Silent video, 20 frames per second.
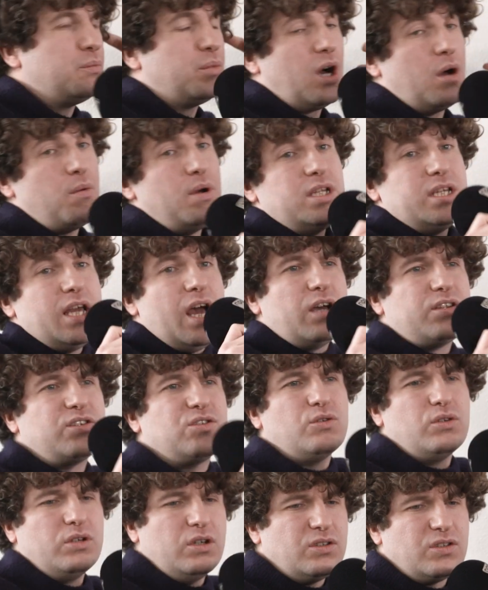But I went. I
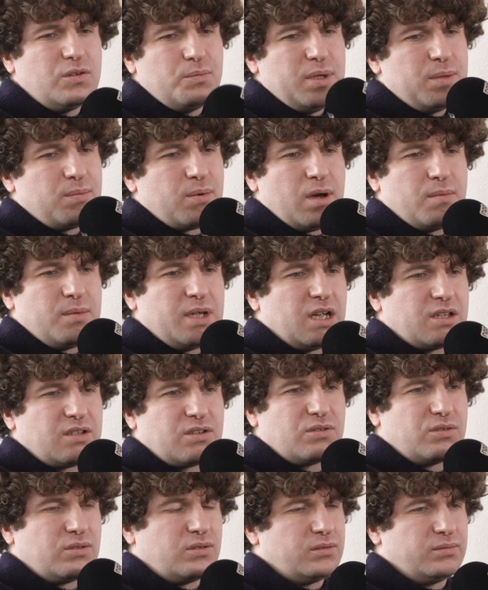saw lots of people. I mean, I
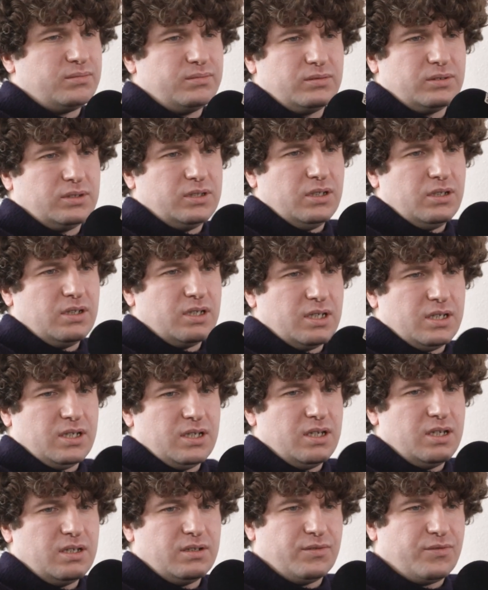saw I don't
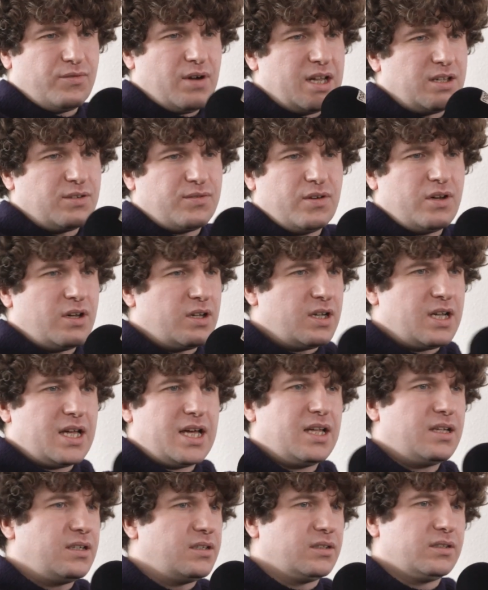know, Franz
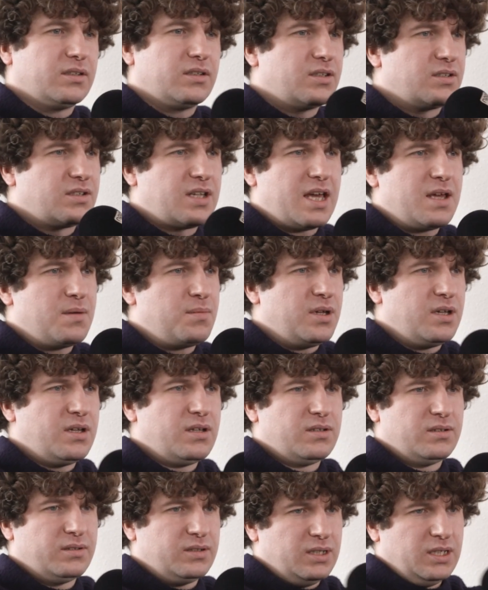Ferdinand and
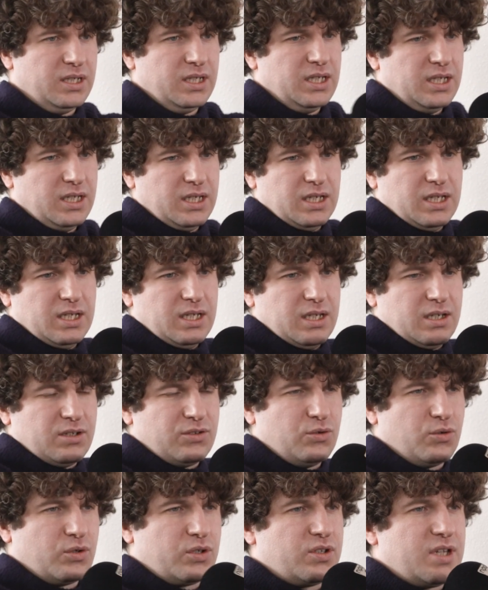Kasabian.
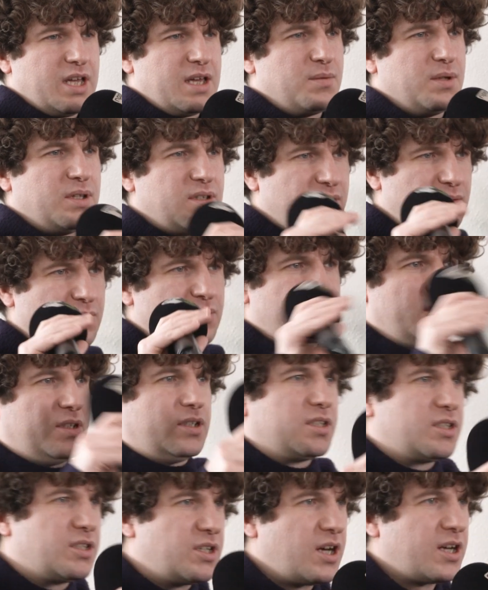Saw Kasabian, someone
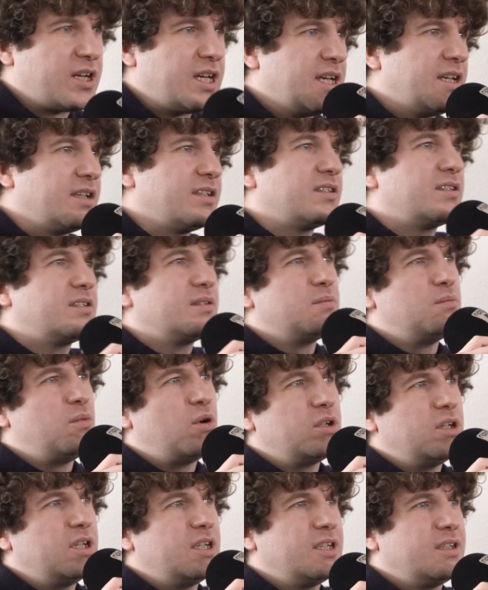chucking the
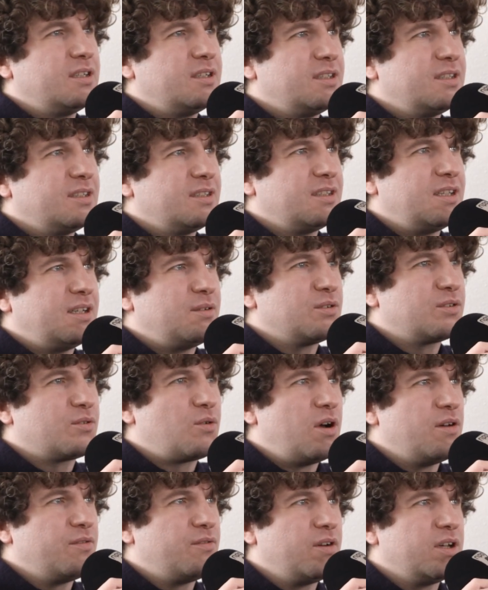monitor. That was
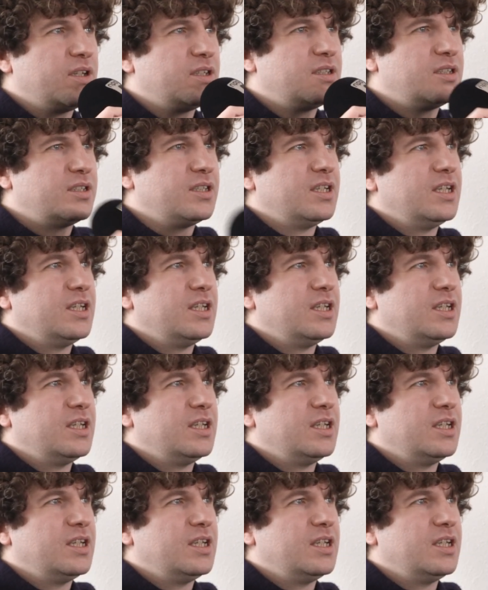quite fun.